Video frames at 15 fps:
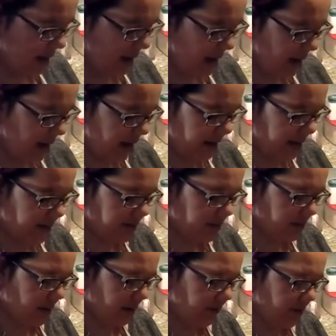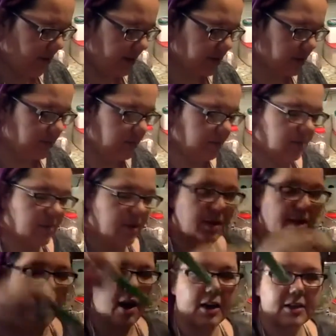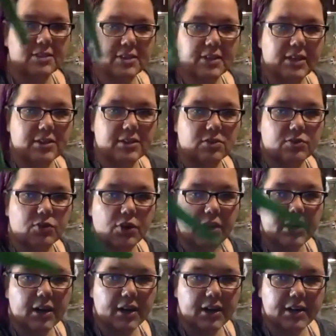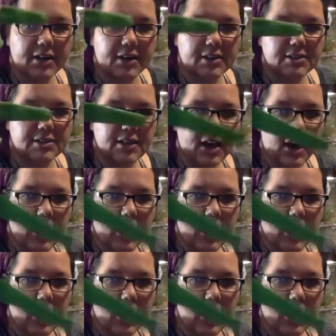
And I've got some odds and ends of green onions